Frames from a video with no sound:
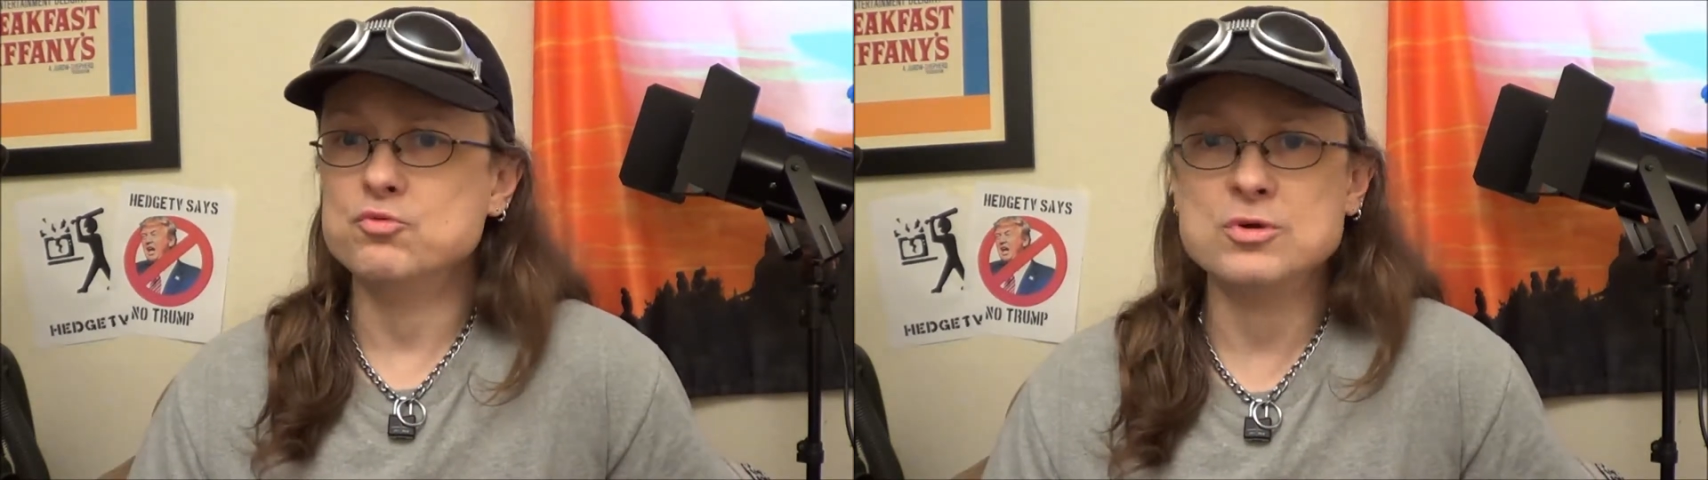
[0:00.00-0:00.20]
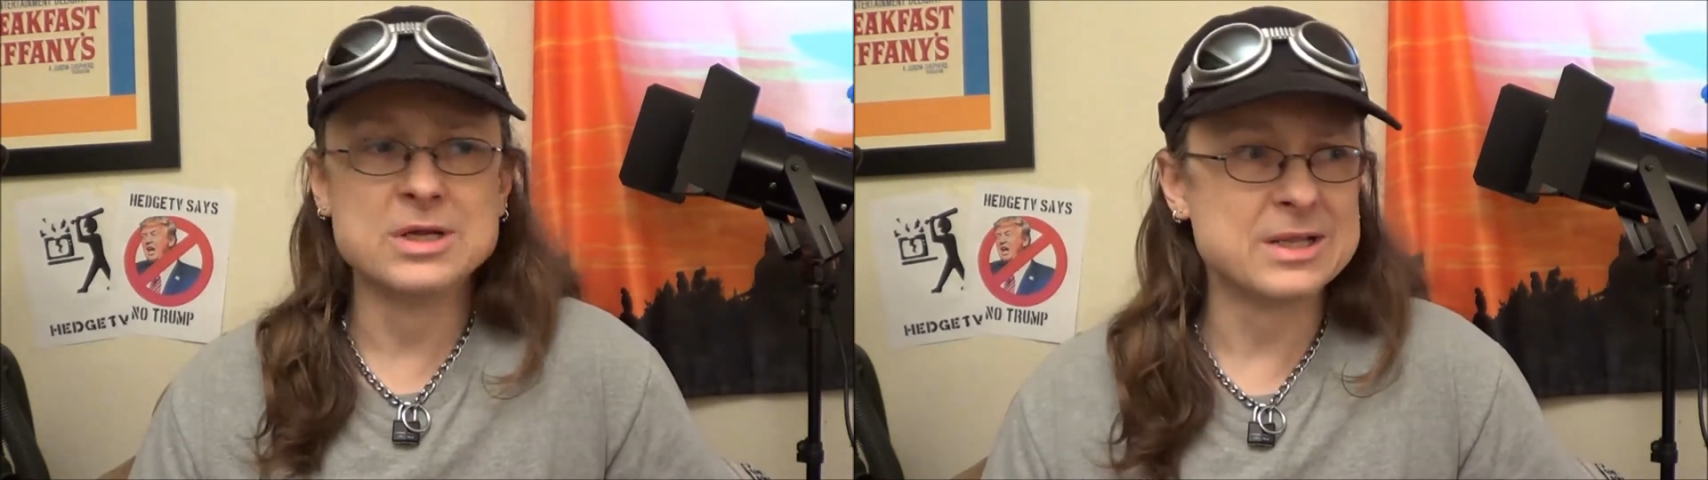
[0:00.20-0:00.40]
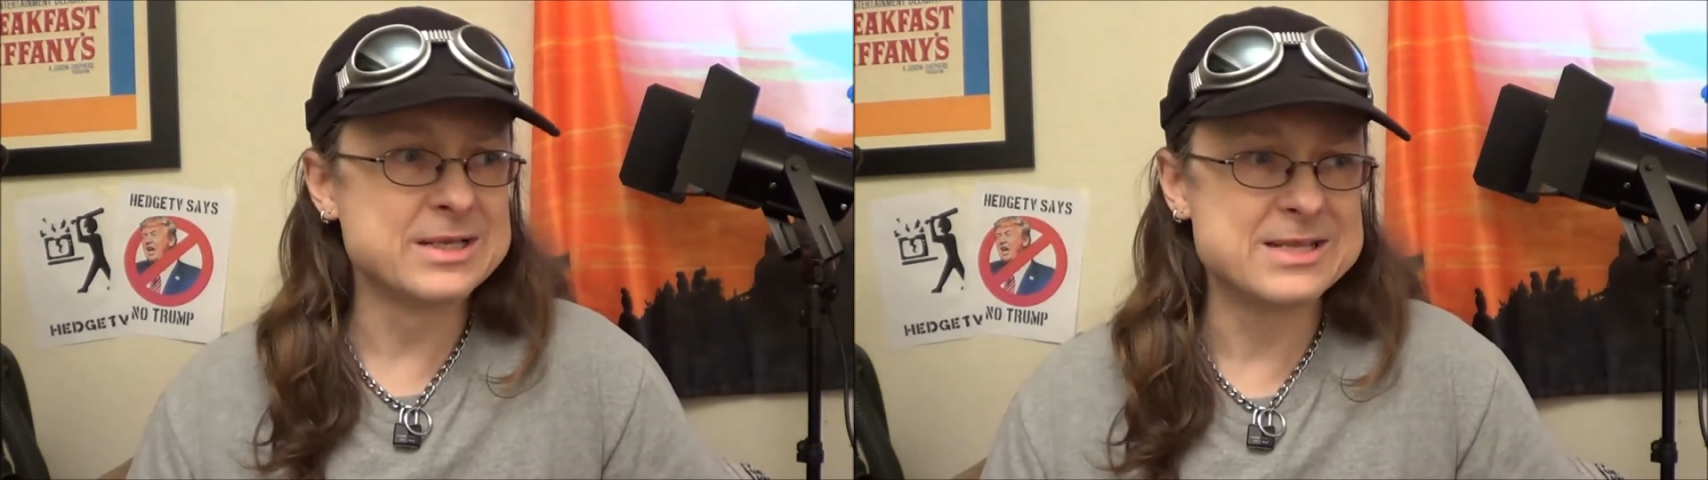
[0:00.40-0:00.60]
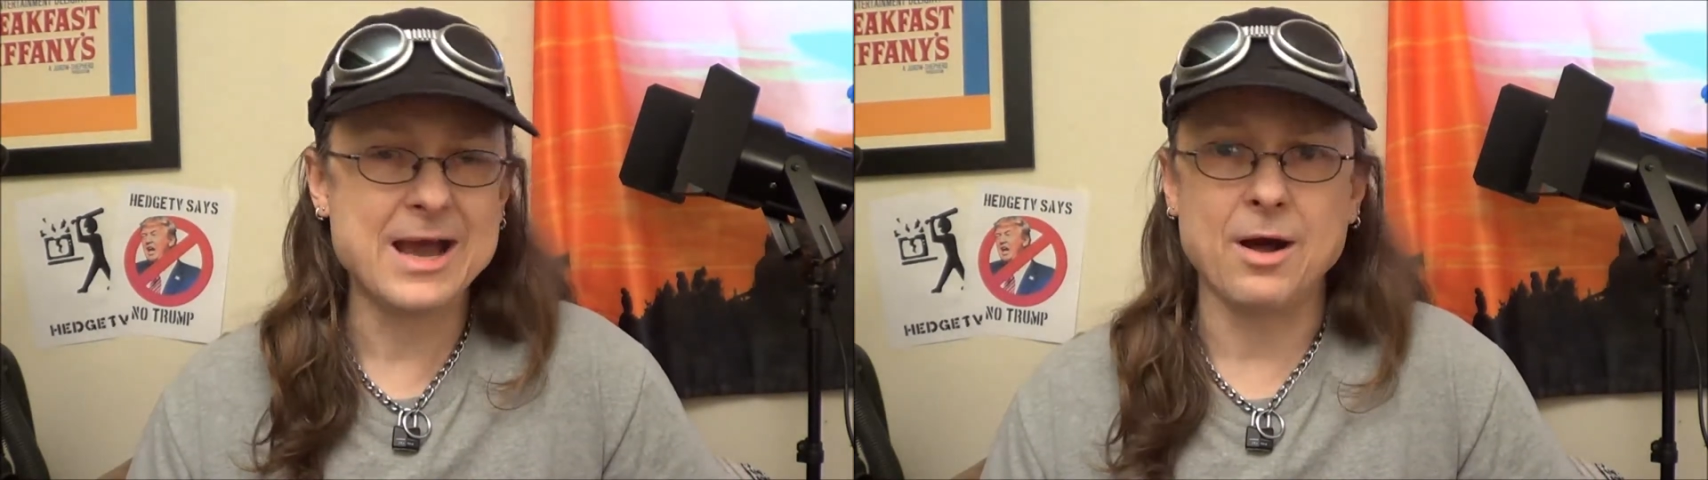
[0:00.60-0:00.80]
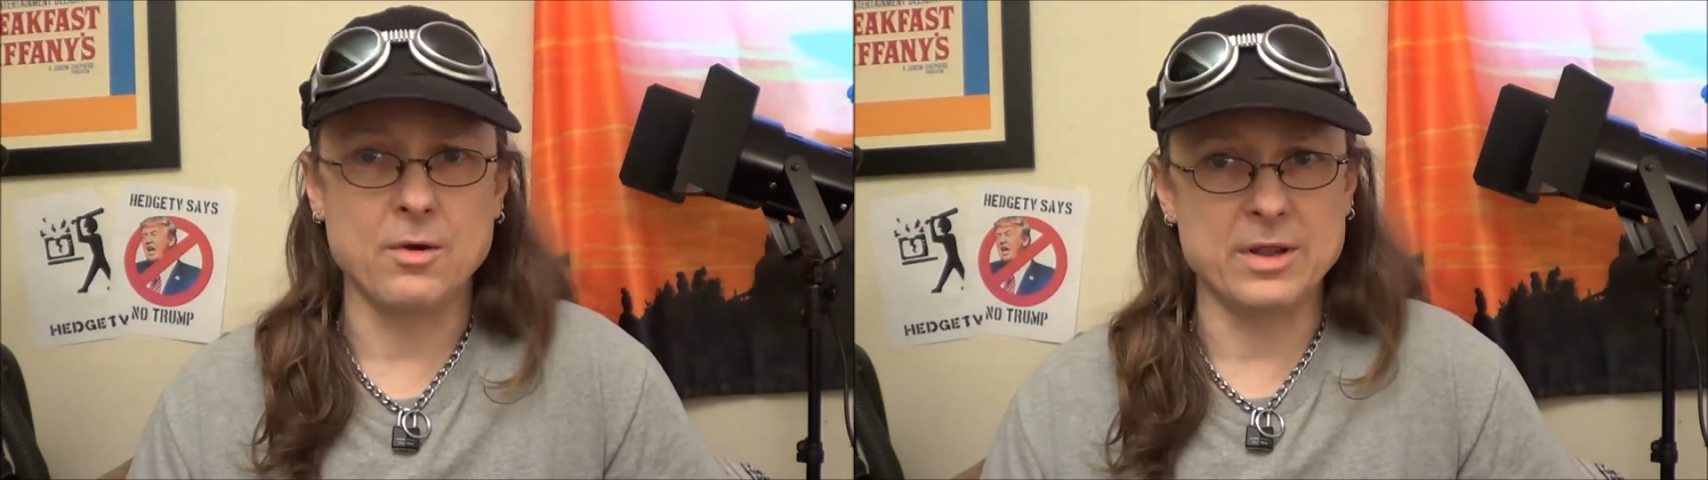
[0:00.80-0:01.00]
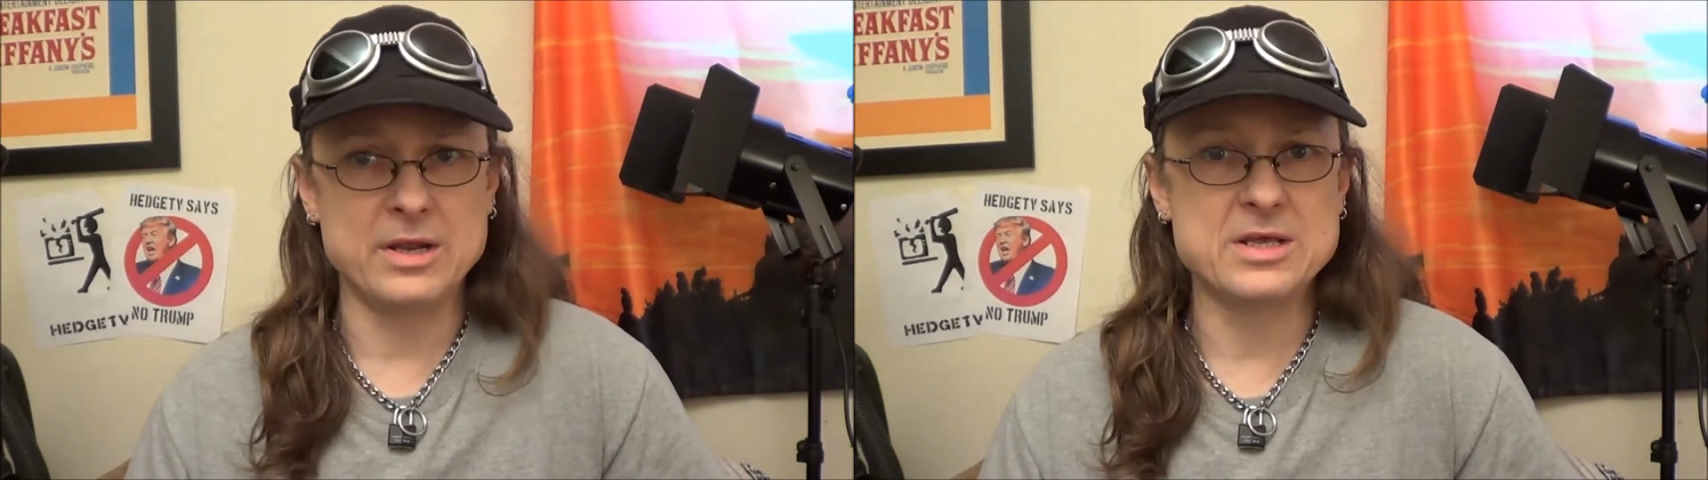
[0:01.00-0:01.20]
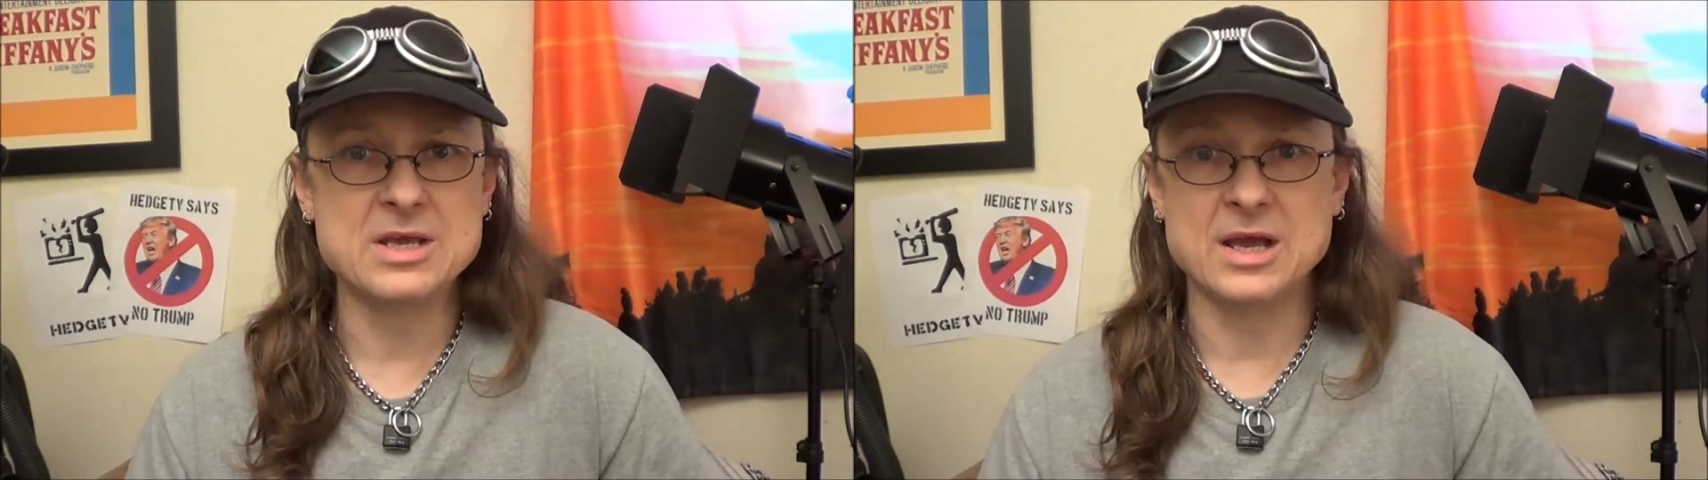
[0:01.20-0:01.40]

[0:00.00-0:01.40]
really doubt that he